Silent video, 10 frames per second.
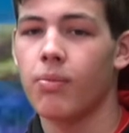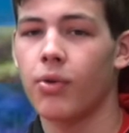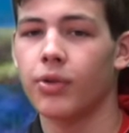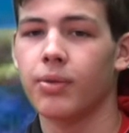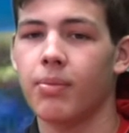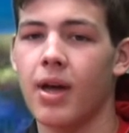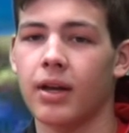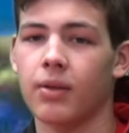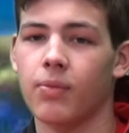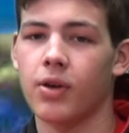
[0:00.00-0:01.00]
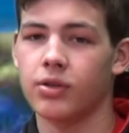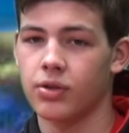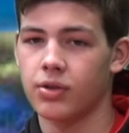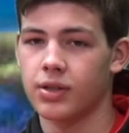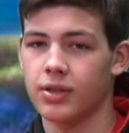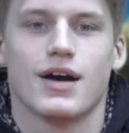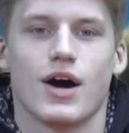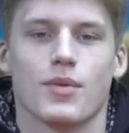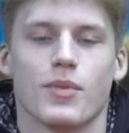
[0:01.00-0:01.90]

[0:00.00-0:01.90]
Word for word: Both the black and white jerseys. On